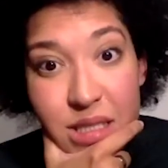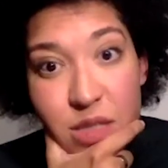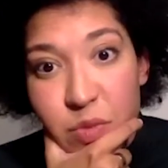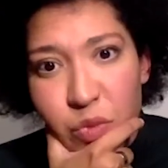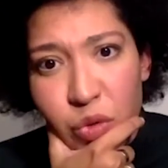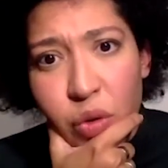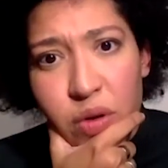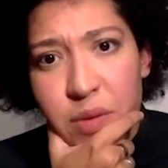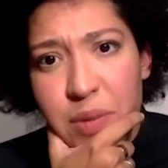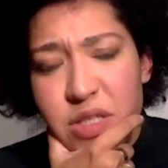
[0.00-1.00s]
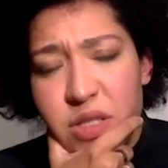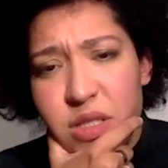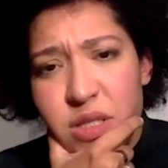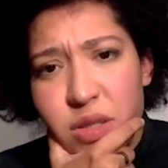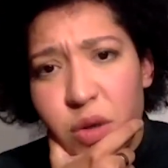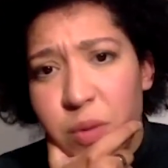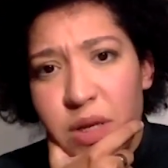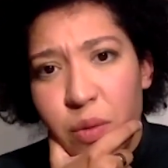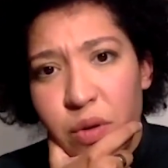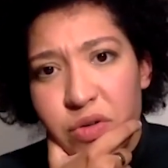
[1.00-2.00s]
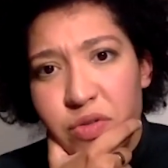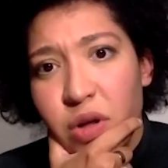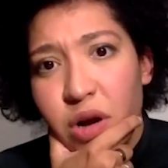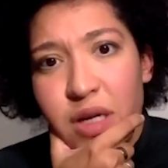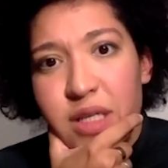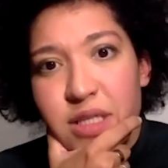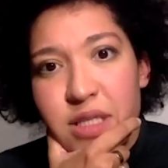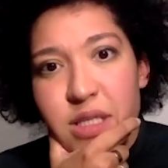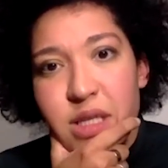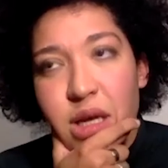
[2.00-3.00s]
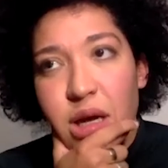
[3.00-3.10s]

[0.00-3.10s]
has been recorded by so many wonderful artists.